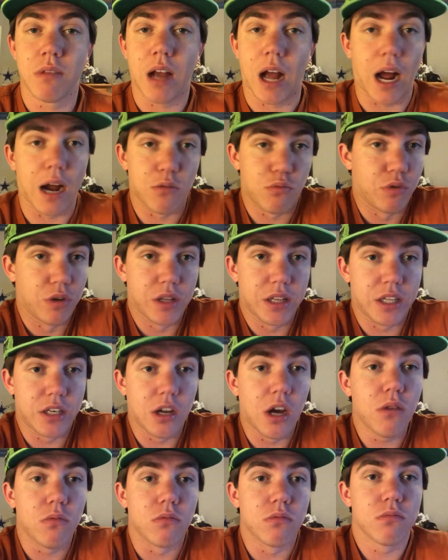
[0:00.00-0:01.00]
I really
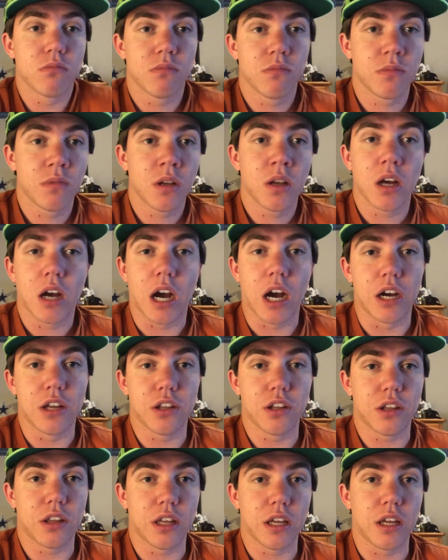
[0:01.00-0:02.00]
don't.
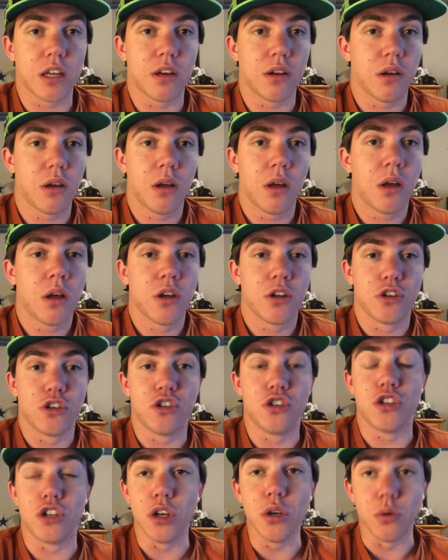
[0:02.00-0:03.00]
Other than,
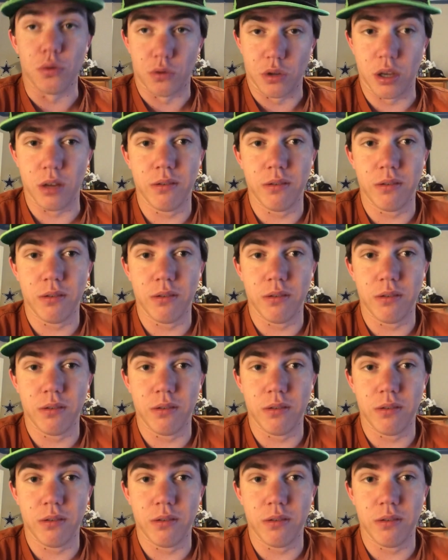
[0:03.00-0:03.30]
dude,